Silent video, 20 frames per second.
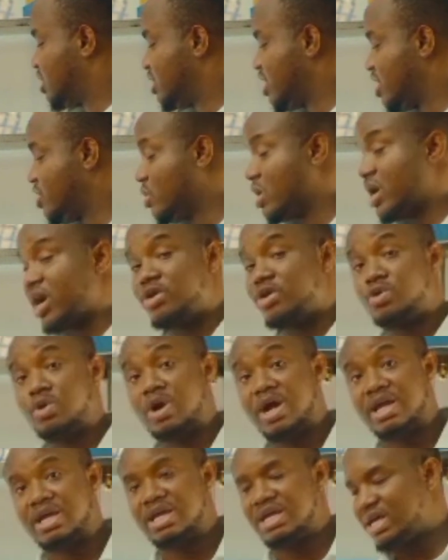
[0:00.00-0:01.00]
is that your
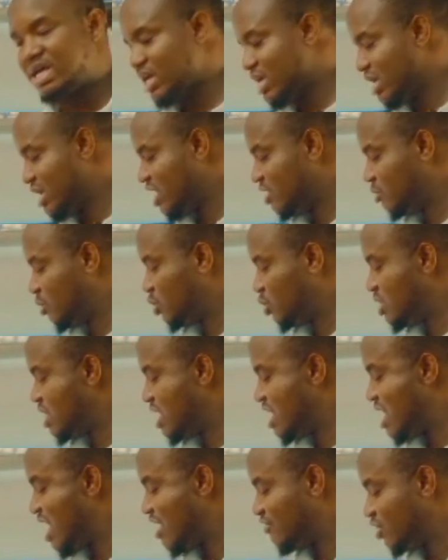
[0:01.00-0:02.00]
ROI is
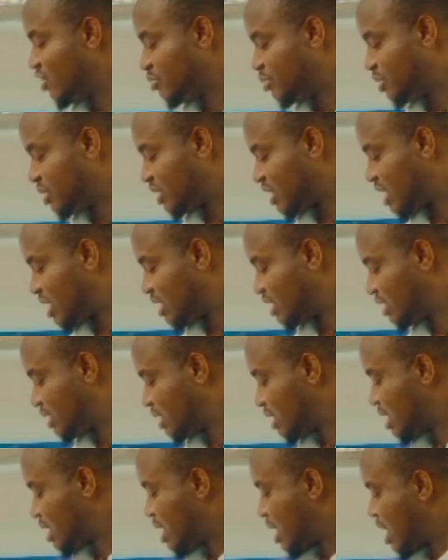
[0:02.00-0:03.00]
between
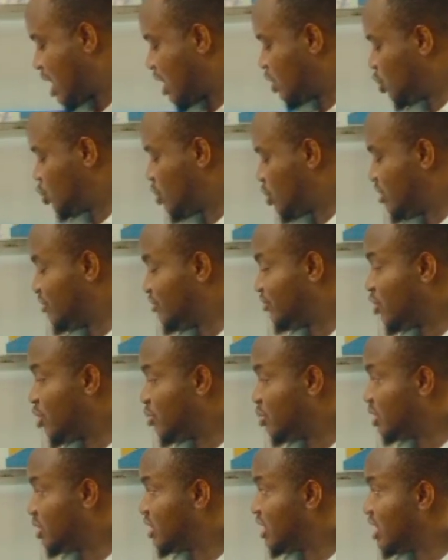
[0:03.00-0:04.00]
11% and
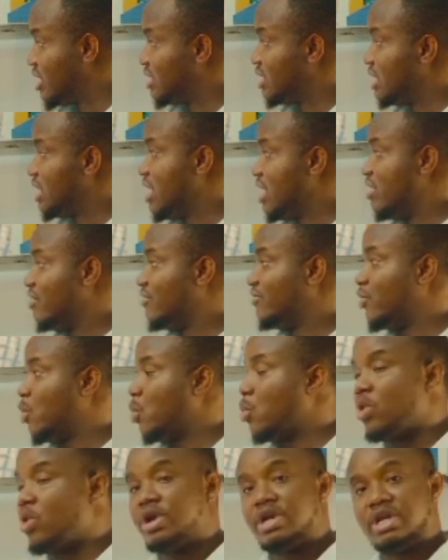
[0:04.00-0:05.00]
24%
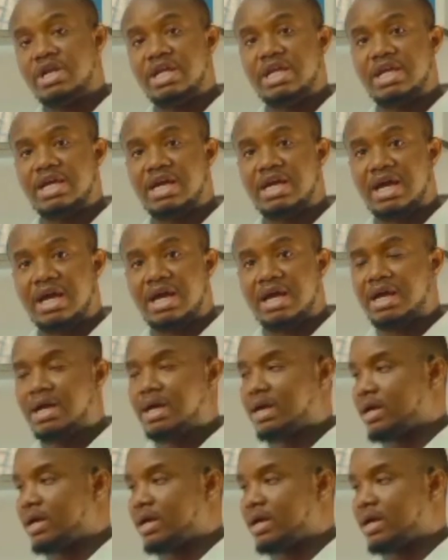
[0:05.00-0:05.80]
for 1 acre.